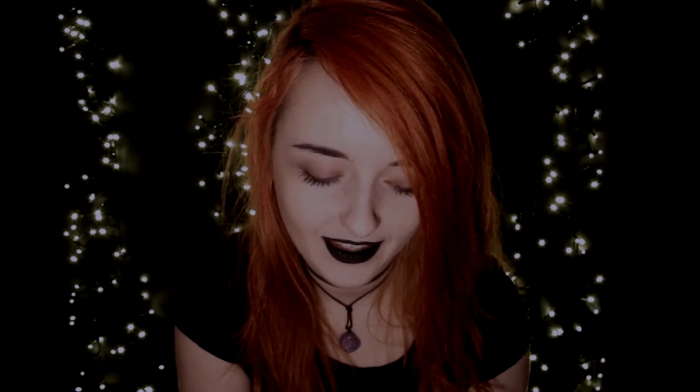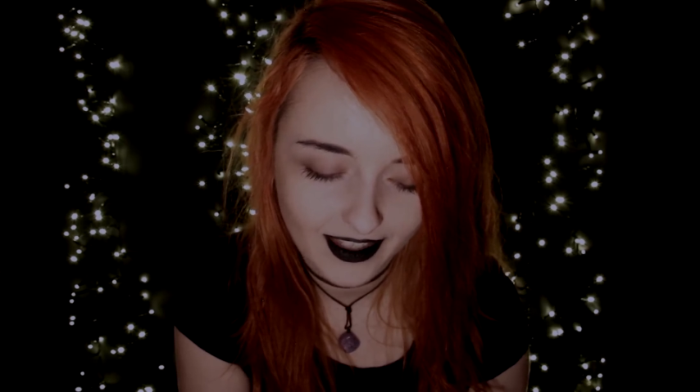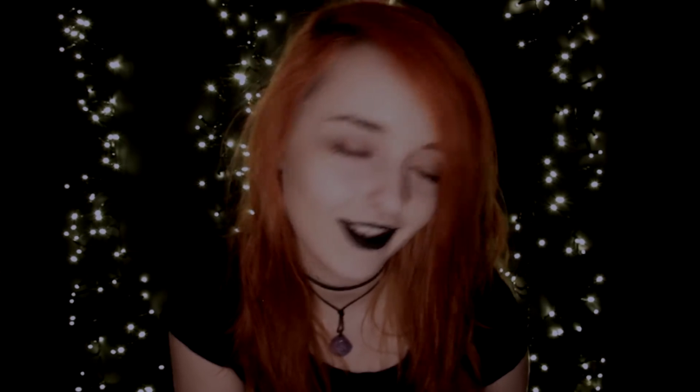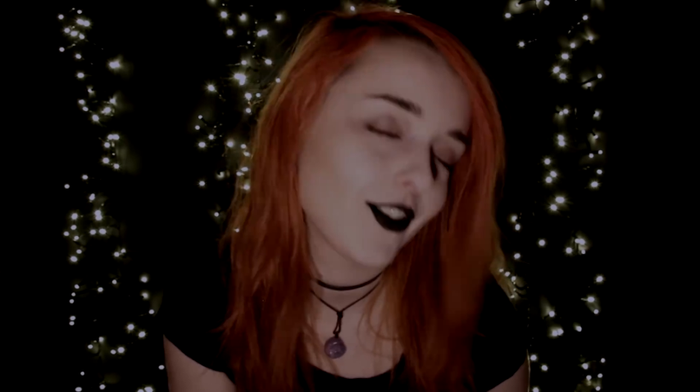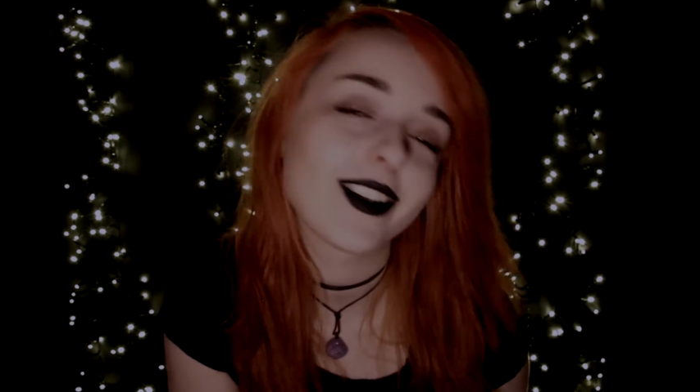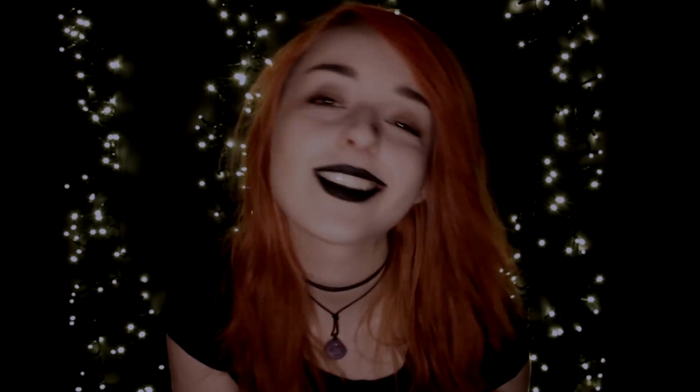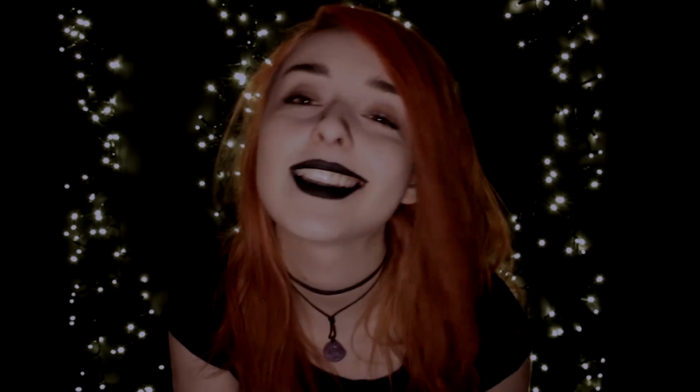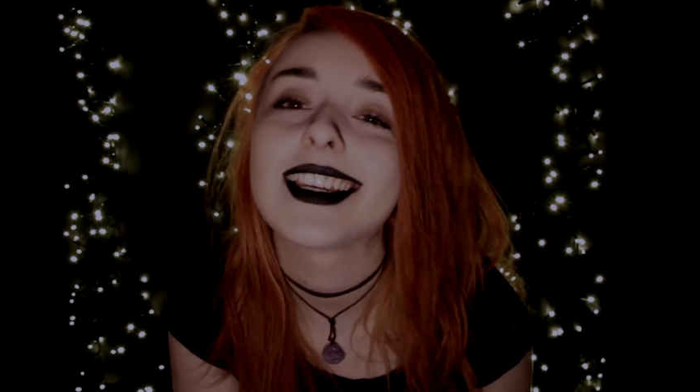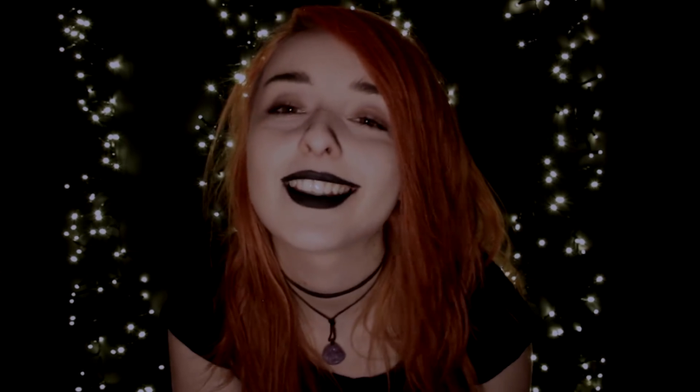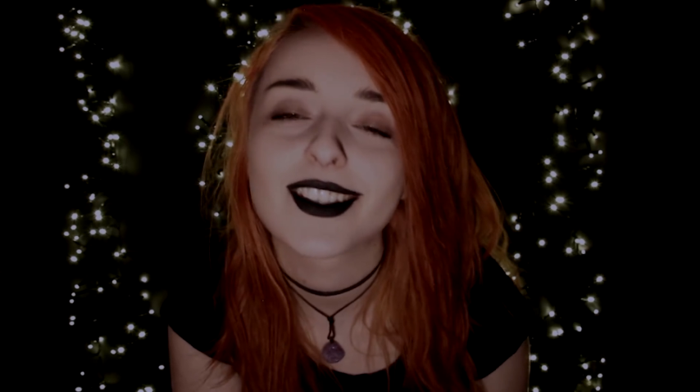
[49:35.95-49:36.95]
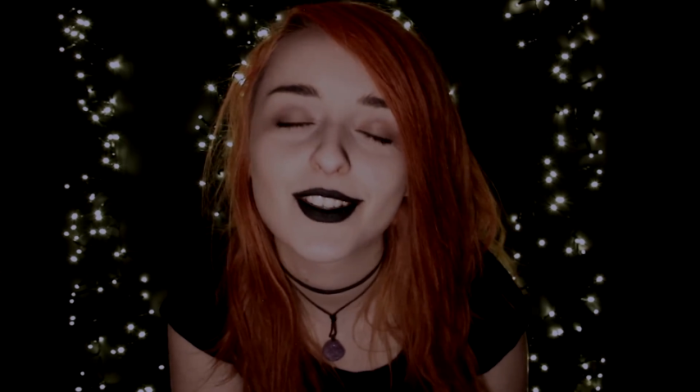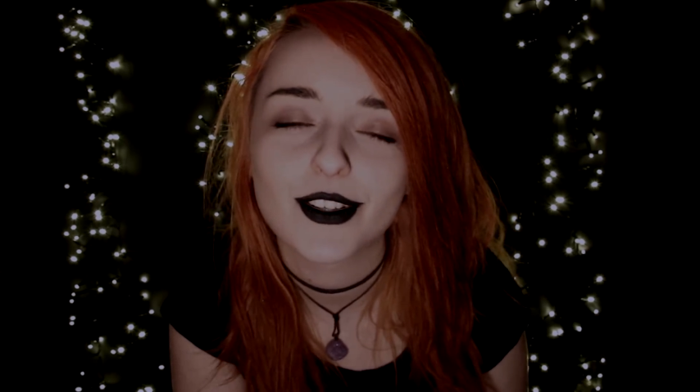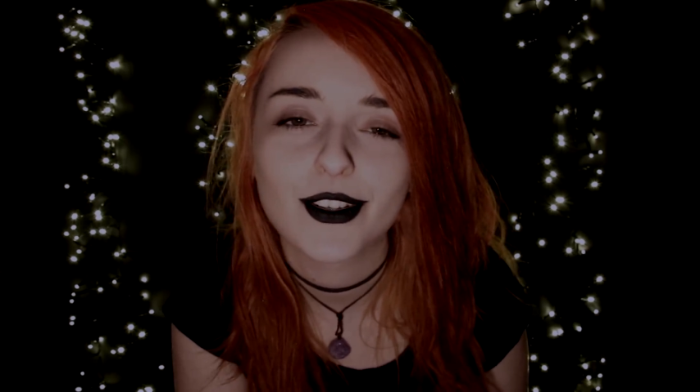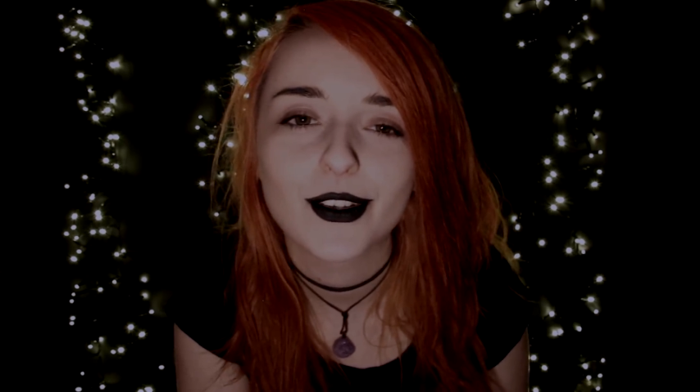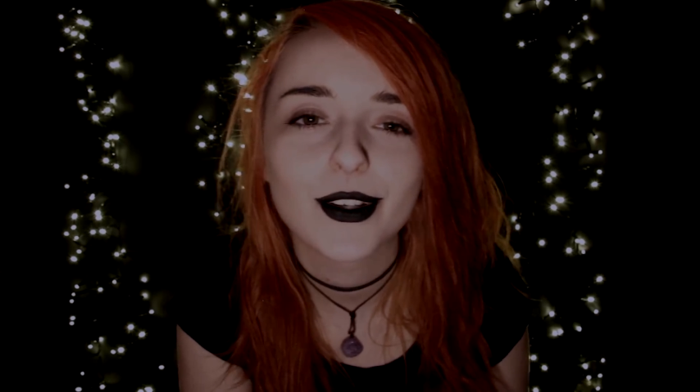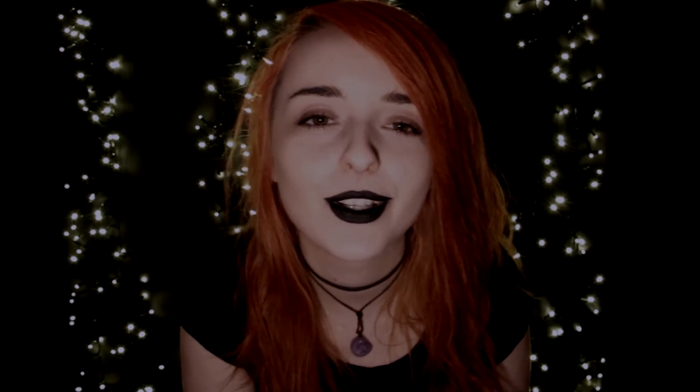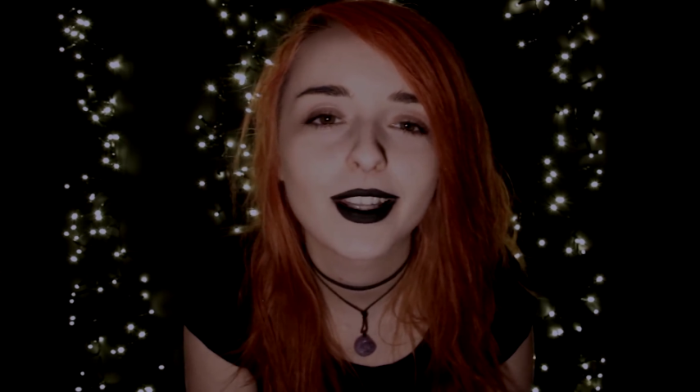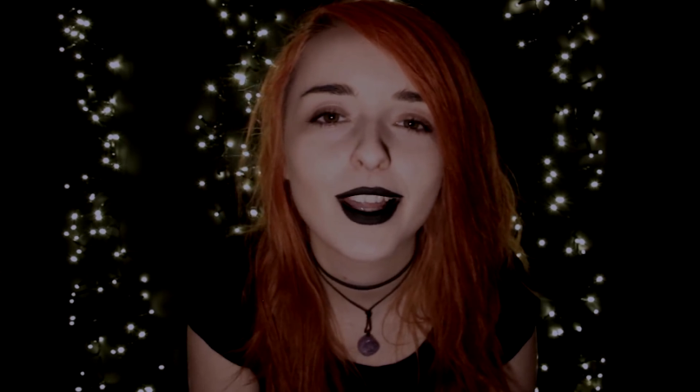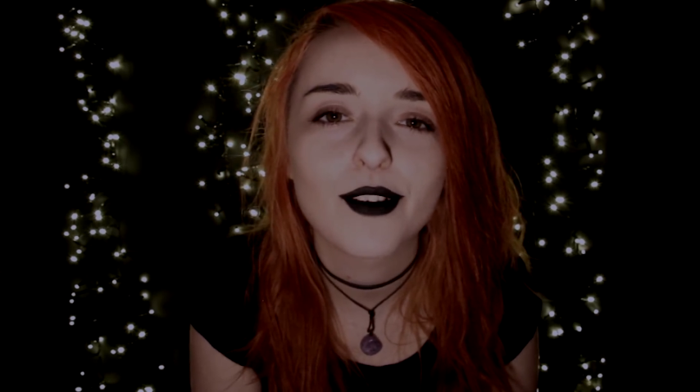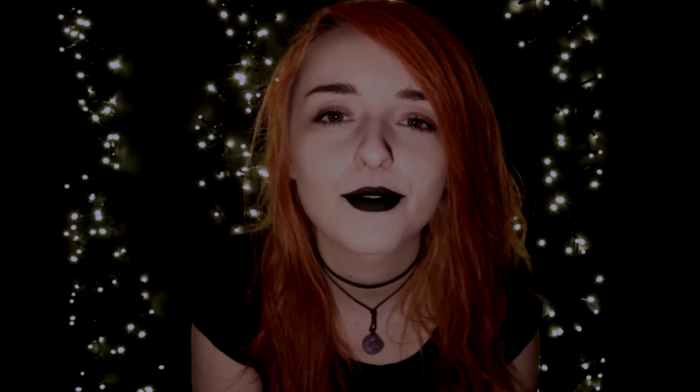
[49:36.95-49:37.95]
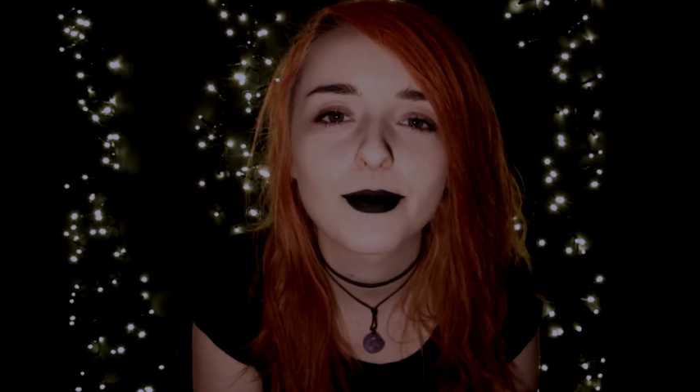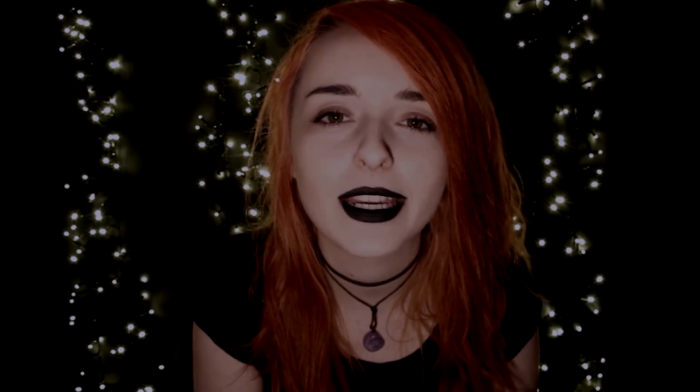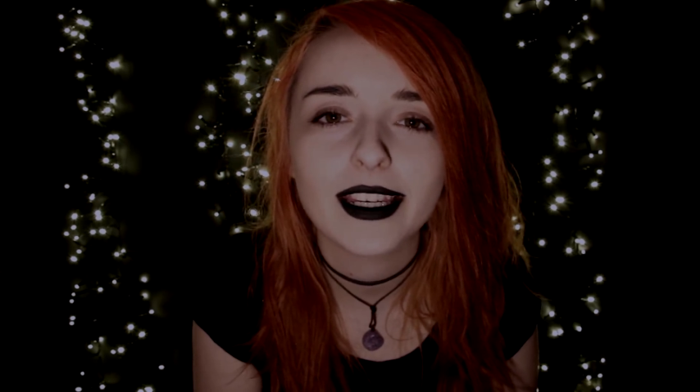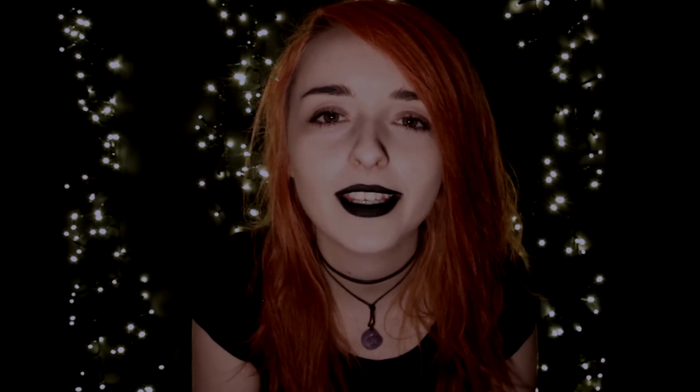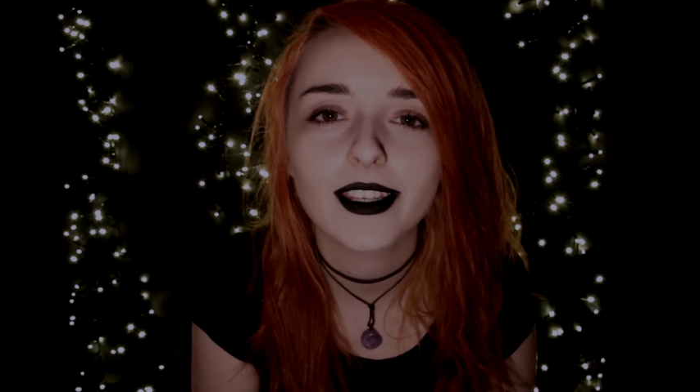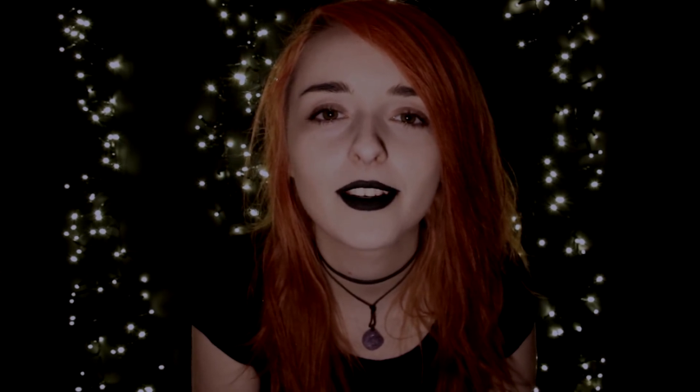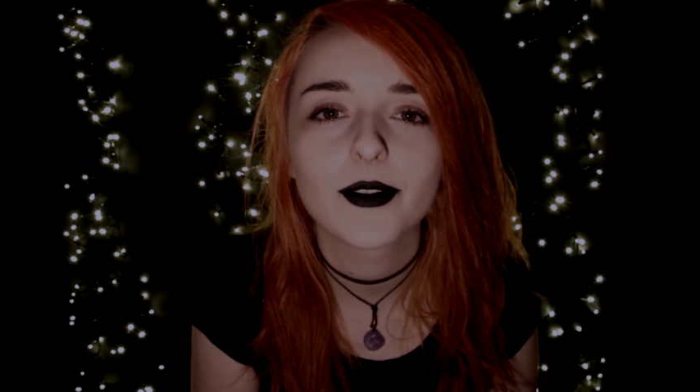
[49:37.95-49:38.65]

that translates into good lovemaking.